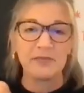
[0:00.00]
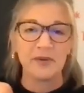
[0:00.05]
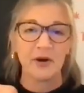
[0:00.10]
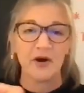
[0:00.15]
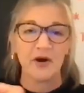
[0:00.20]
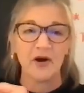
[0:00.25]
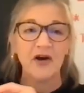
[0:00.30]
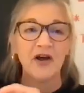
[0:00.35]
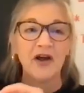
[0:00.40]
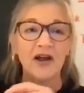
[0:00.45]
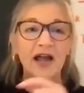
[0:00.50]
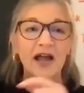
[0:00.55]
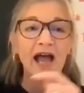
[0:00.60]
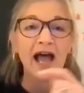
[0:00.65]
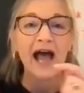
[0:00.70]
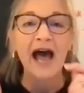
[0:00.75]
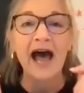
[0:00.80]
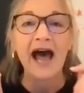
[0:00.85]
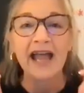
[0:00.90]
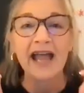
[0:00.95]
people.
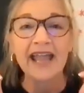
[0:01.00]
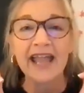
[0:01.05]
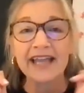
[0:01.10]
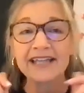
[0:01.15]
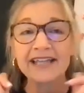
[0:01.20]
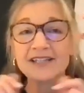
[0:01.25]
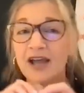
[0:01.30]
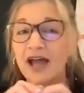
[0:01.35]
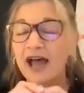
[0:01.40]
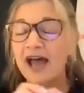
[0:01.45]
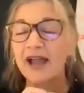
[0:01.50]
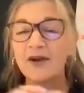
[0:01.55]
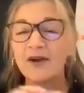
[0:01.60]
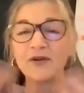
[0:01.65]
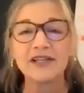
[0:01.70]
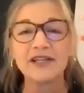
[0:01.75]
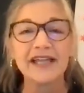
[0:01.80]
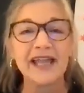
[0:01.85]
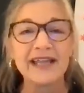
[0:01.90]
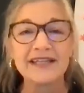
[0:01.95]
I
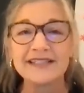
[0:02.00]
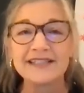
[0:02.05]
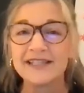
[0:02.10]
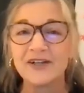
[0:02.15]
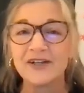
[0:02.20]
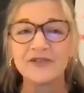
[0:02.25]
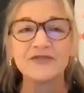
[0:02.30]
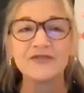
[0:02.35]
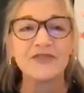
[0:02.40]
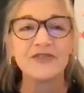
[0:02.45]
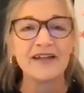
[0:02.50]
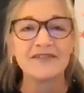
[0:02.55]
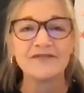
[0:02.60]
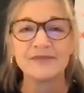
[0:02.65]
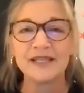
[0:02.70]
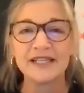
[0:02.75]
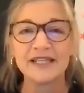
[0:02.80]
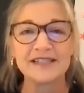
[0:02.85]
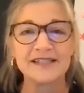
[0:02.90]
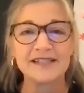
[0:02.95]
only had to hear
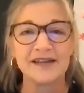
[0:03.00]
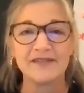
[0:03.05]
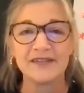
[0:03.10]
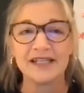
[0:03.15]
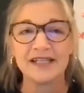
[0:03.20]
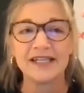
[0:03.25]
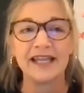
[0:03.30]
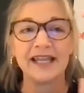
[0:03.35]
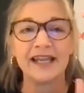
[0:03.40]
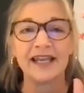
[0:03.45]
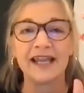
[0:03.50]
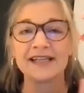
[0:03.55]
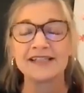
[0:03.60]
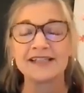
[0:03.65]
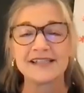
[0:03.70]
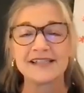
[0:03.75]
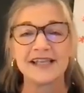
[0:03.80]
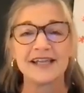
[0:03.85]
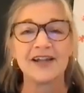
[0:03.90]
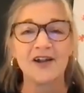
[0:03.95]
5 minutes of it, and I
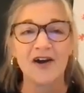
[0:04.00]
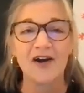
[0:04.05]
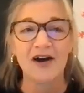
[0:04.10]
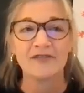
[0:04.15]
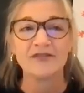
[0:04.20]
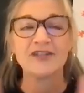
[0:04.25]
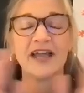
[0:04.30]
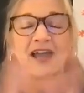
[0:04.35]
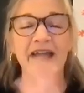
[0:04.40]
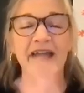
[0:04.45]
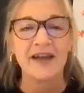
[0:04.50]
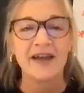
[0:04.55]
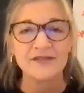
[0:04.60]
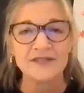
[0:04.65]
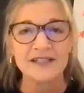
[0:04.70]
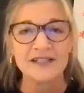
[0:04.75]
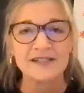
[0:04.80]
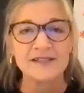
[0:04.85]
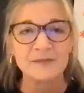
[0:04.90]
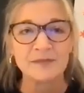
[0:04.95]
sent it off to
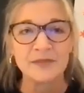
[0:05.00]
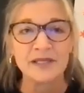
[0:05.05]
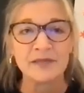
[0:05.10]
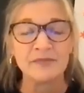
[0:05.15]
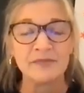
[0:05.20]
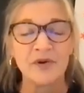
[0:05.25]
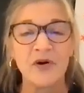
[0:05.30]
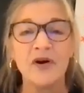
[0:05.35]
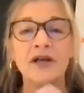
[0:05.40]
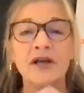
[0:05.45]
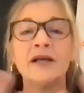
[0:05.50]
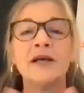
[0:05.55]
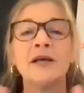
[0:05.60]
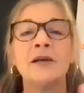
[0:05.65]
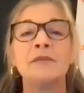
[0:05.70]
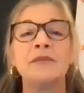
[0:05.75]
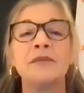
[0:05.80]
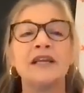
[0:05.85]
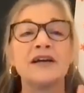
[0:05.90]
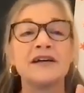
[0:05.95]
half a dozen people
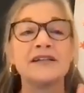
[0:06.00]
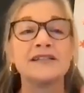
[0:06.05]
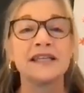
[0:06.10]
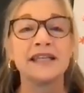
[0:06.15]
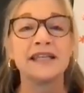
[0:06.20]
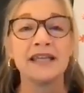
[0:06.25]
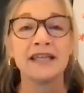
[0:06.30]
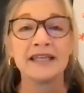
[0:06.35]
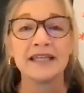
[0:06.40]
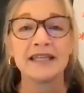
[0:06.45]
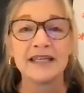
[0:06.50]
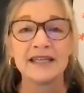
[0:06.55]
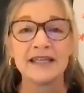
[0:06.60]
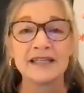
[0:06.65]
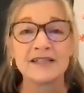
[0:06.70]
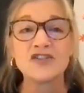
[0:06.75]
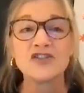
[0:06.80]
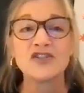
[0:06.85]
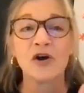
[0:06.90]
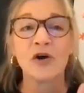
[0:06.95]
because it
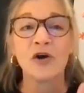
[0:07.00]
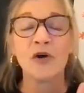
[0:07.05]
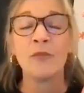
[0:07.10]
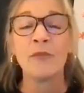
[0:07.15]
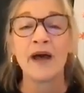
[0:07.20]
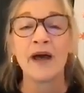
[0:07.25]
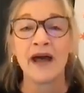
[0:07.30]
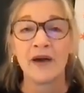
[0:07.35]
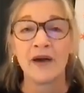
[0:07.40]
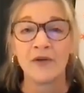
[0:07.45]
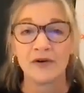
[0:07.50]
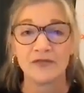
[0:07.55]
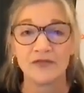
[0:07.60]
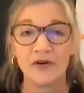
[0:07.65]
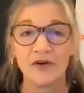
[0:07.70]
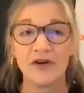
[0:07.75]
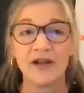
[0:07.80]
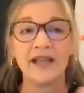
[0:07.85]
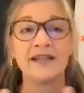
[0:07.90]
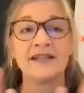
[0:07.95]
is so
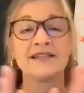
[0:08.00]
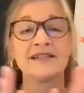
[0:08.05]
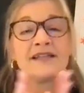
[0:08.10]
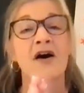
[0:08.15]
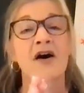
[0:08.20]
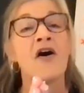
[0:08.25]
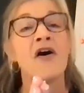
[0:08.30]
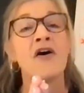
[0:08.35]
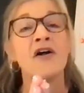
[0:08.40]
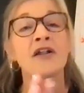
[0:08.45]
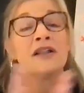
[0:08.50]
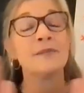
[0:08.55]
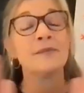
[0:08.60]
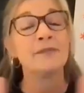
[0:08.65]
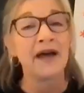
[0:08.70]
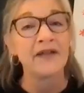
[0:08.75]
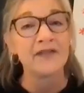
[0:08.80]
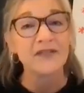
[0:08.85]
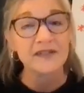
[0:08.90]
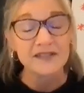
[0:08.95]
powerful. And it's all
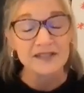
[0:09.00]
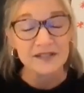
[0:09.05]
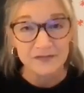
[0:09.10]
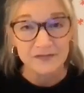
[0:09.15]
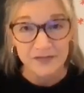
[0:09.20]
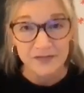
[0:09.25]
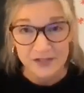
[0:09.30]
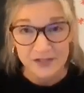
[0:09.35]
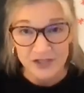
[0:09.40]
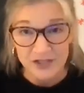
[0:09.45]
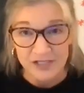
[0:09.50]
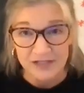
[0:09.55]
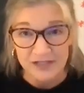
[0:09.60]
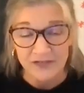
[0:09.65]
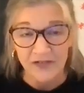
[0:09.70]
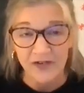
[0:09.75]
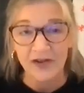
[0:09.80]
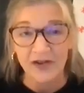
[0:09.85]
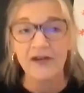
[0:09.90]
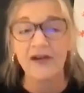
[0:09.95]
about the
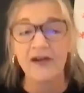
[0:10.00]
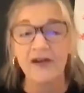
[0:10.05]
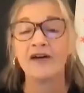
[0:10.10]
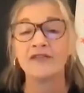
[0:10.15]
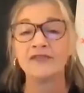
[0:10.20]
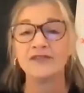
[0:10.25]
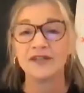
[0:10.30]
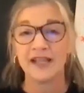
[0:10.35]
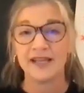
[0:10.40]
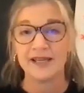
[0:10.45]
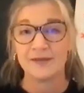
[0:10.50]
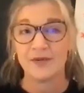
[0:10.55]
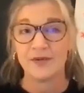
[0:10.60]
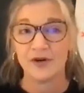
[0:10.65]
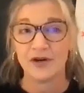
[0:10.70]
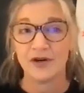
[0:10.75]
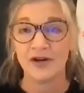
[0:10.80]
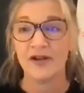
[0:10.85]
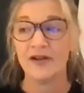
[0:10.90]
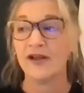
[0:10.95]
division of
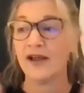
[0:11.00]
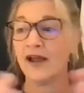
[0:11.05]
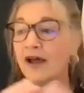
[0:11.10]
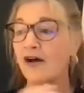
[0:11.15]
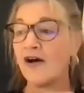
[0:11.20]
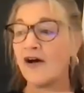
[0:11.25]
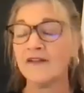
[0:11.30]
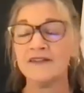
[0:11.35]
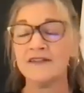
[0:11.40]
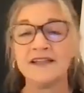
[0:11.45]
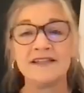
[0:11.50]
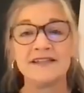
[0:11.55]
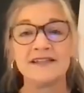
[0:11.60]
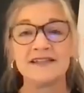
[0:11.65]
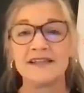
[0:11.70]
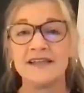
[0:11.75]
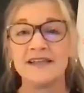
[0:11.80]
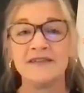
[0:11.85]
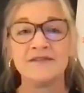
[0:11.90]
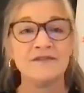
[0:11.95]
labor on
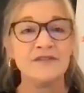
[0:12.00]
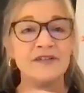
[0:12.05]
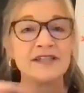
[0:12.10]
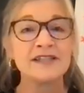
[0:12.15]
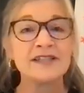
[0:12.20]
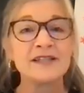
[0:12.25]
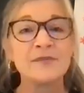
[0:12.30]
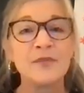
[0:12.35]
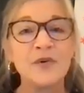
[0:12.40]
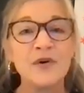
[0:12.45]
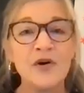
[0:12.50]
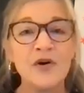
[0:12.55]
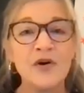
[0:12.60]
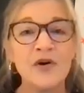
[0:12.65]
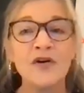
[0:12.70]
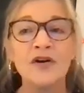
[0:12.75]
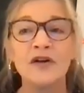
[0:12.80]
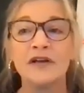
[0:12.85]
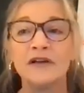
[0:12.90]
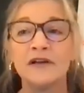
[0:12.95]
this
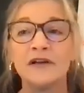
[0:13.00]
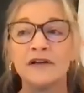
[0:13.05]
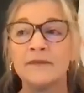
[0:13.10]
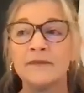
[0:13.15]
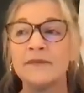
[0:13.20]
invisible